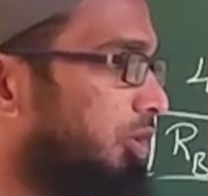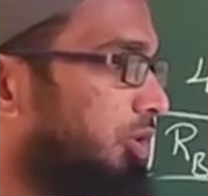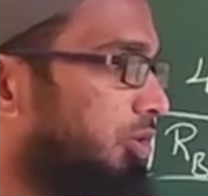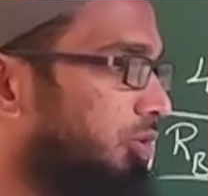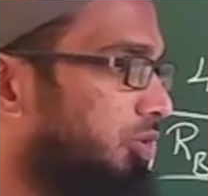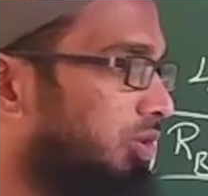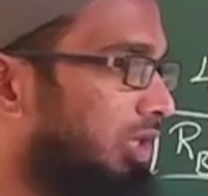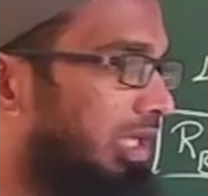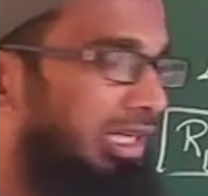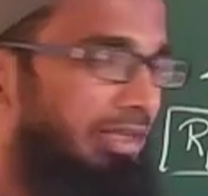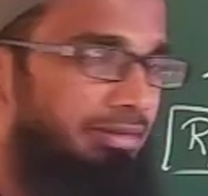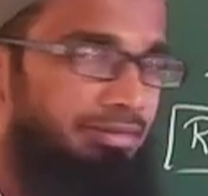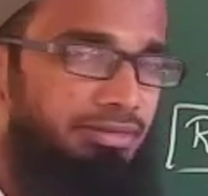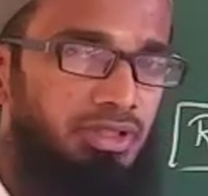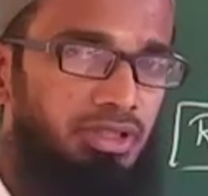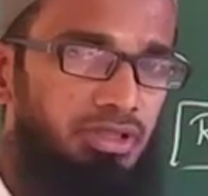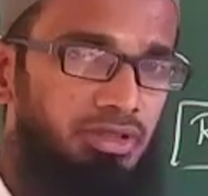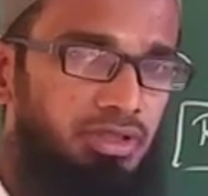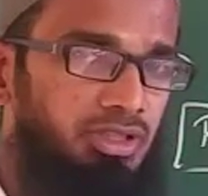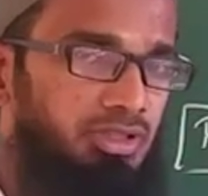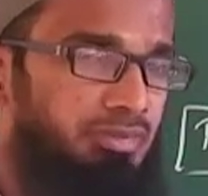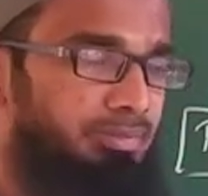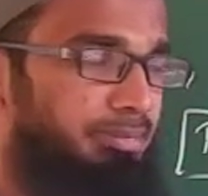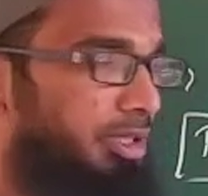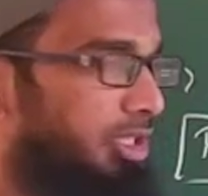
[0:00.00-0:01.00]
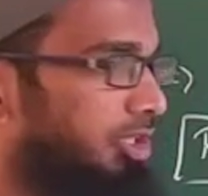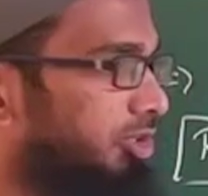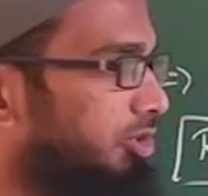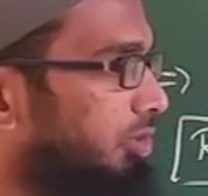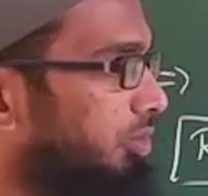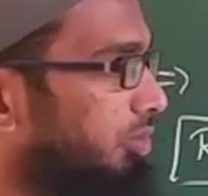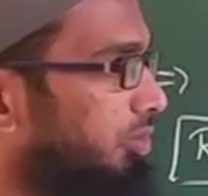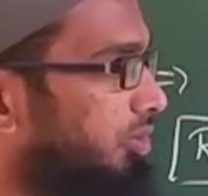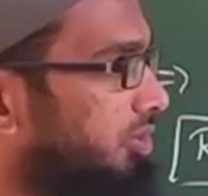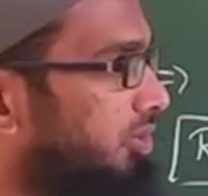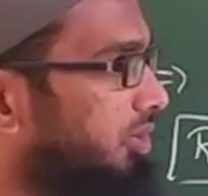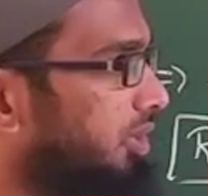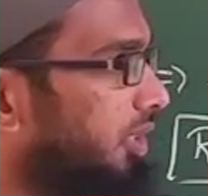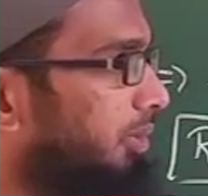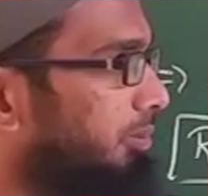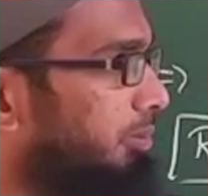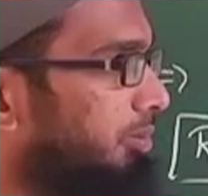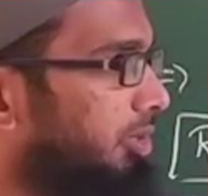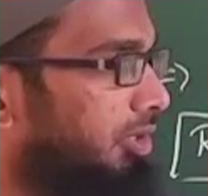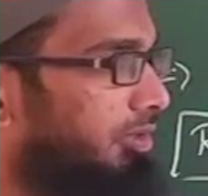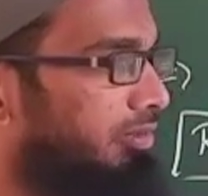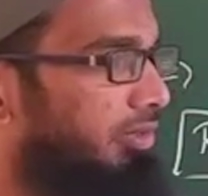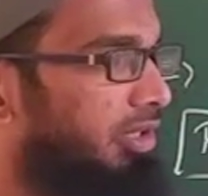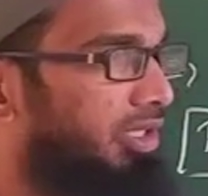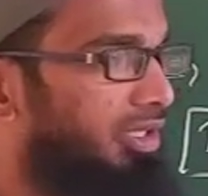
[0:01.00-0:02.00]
So after this, based on the same thing,